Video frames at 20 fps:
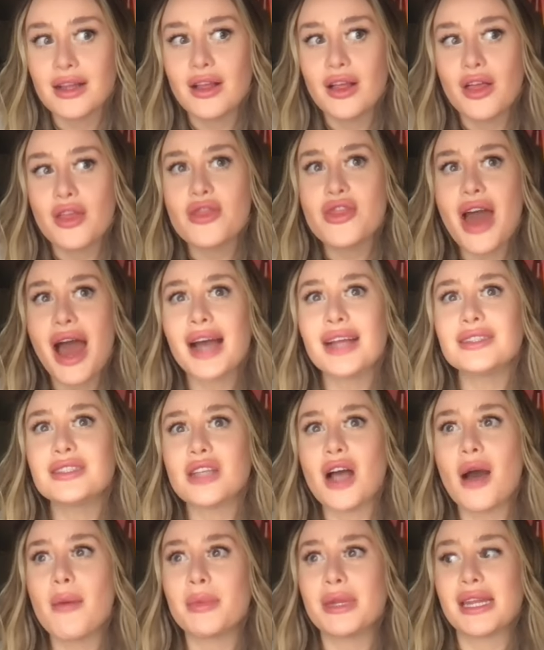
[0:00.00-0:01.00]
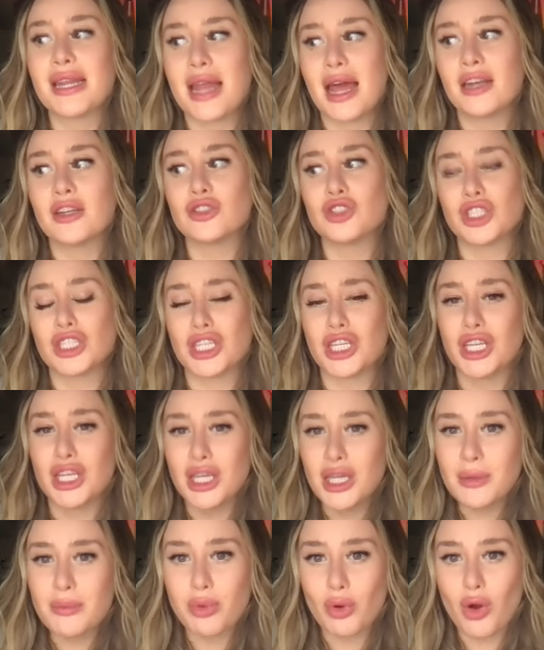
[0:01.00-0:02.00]
That dominant energy
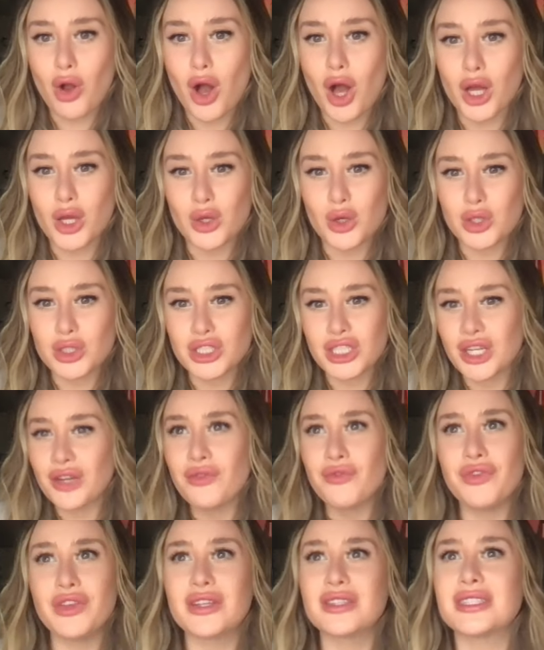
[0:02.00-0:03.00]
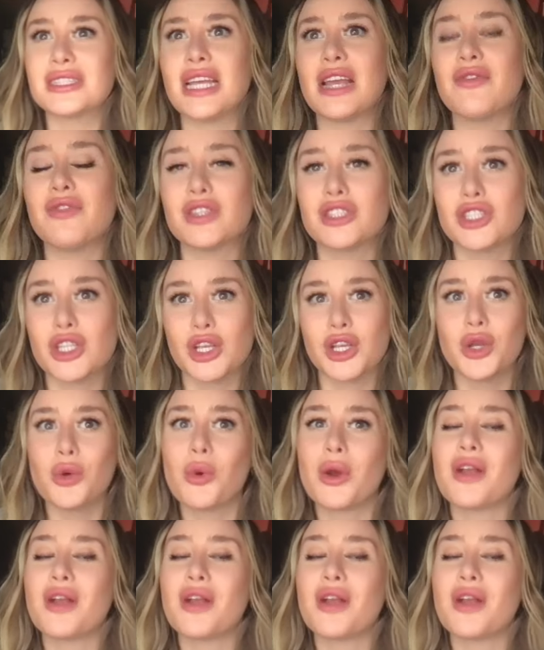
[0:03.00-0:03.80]
he brought didn't feel safe and secure,